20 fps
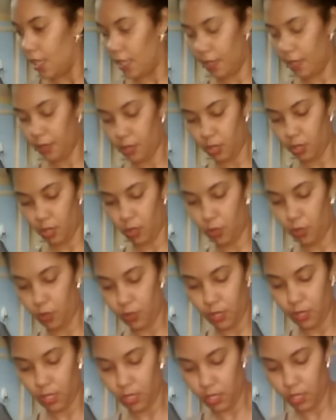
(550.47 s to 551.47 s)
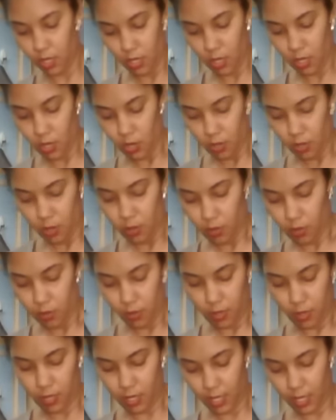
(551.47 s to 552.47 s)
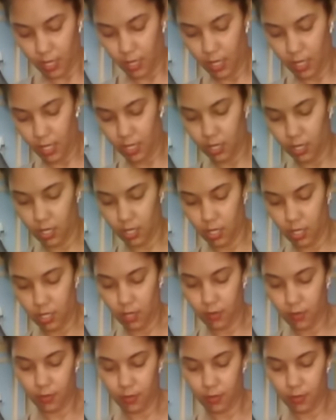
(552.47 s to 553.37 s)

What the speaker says: yeah, so I'm gonna get this in.